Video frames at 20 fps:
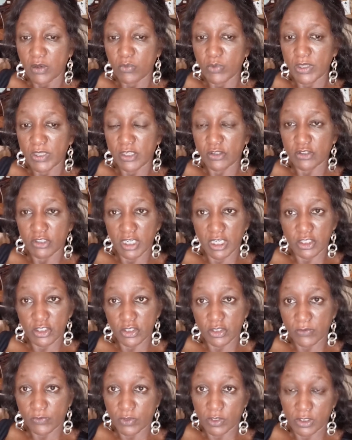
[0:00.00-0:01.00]
with the introduction
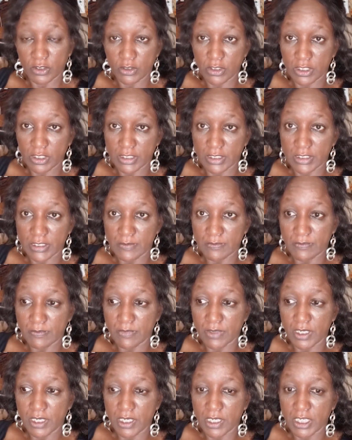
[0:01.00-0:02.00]
of colonialism.
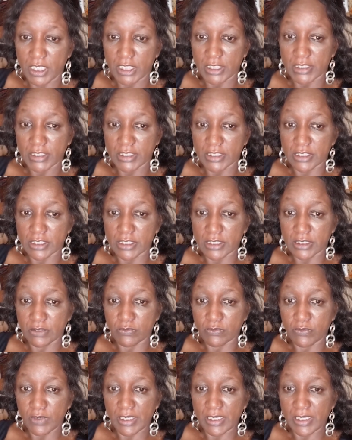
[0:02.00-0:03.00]
It's
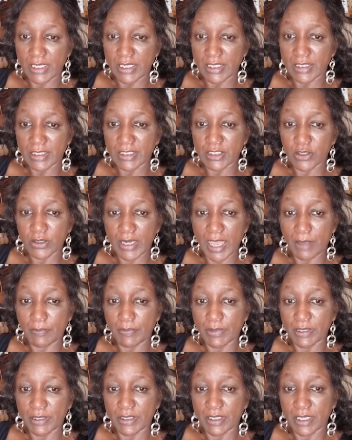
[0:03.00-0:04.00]
really did not
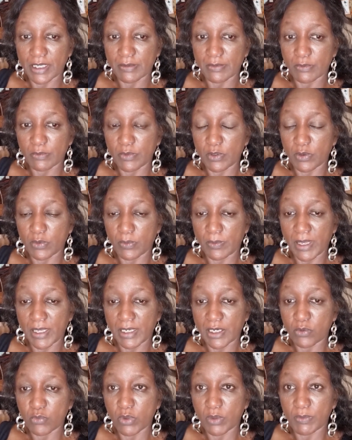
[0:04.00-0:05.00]
happen that, you know, men
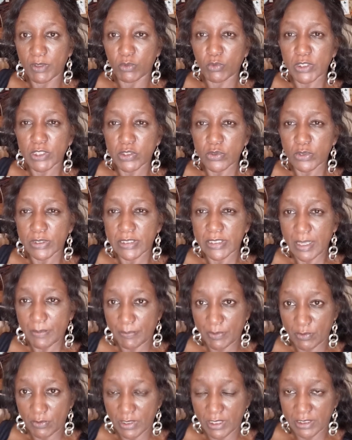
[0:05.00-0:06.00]
and women were so
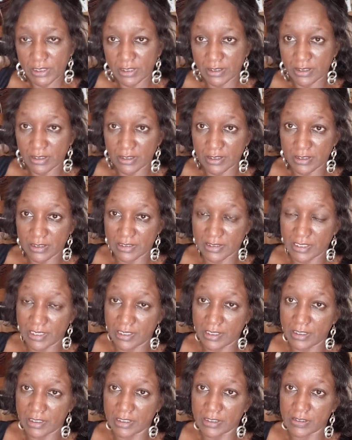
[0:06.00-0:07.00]
separated in
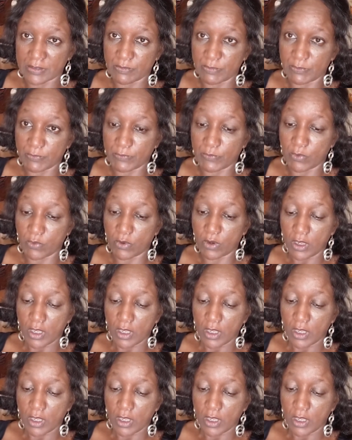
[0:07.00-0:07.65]
societies before.